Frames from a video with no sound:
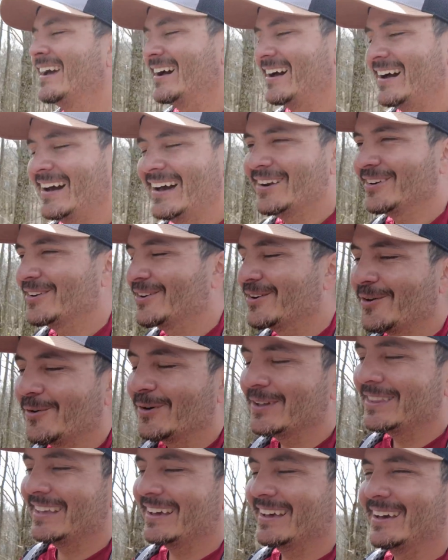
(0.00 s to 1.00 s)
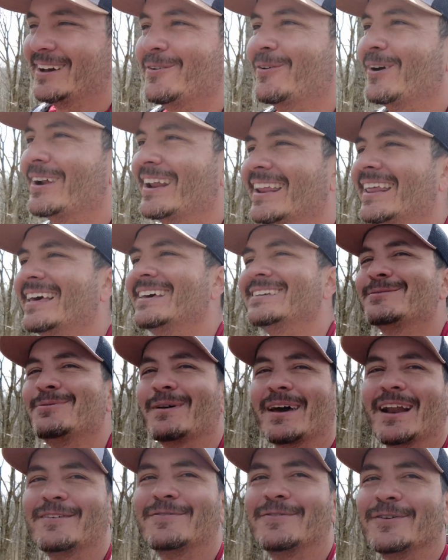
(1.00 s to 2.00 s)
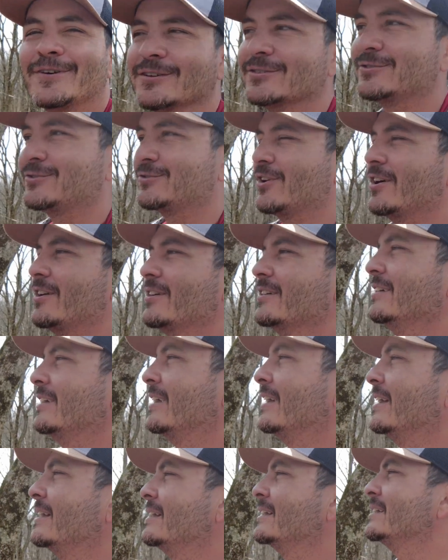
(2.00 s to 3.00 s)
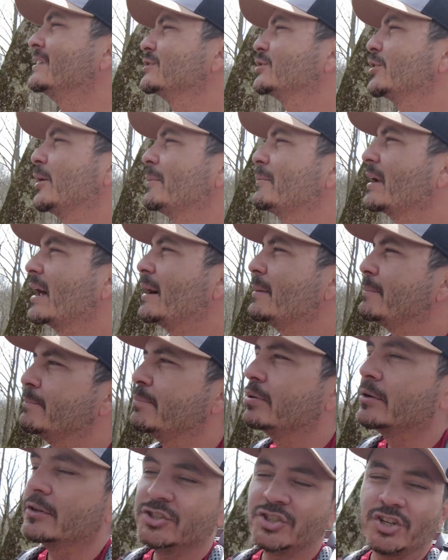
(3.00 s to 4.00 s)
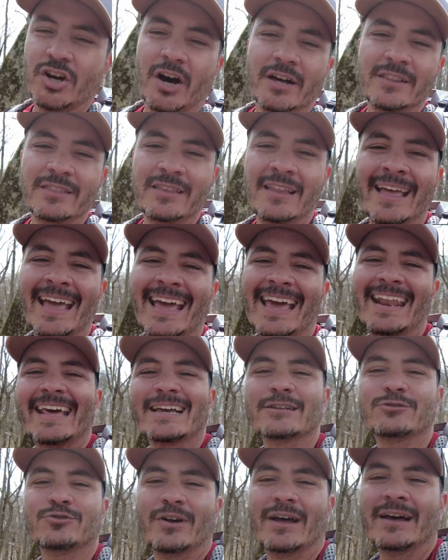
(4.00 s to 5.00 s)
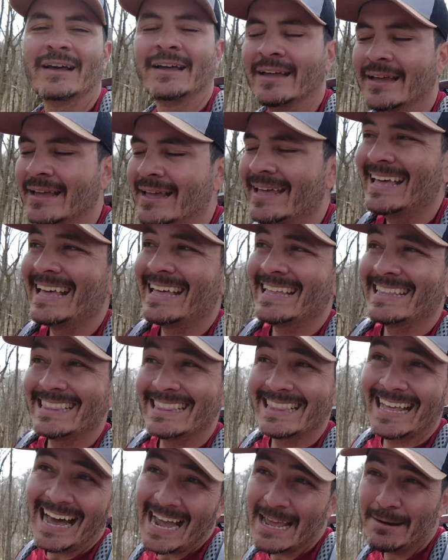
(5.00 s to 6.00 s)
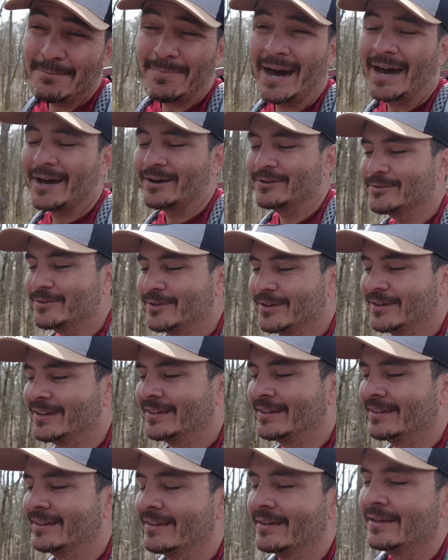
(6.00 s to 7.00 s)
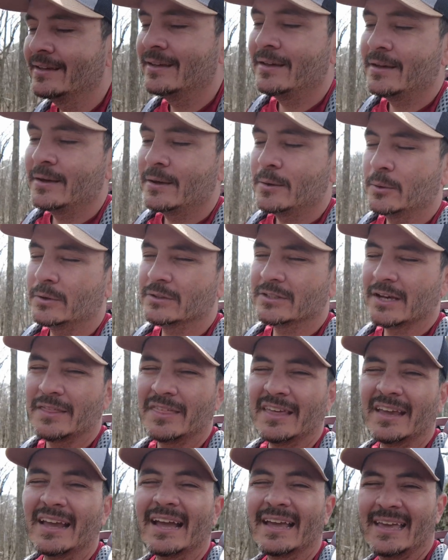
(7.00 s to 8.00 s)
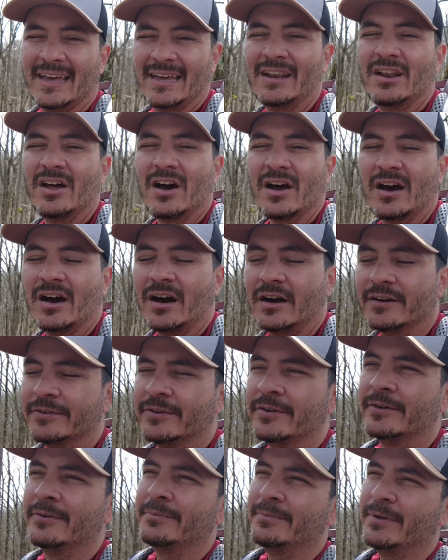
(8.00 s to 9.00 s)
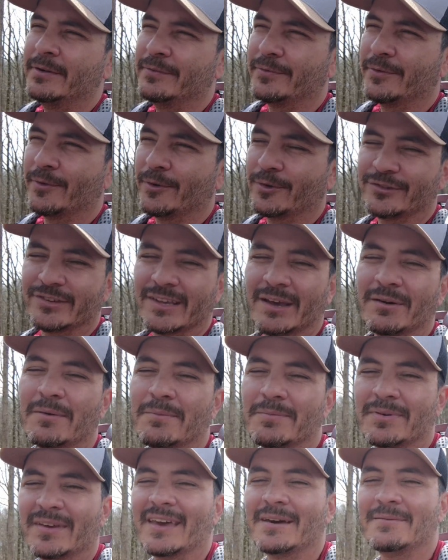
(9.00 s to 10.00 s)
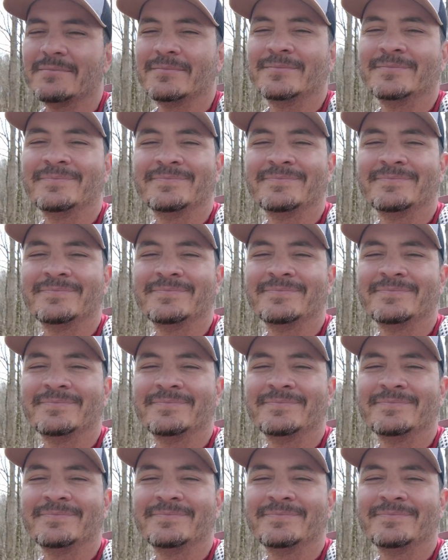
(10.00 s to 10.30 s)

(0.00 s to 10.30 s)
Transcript: I don't know what it is, but I feel strong. So I'm gonna push on an extra 9 miles, which I think I can knock off before 7 p.m.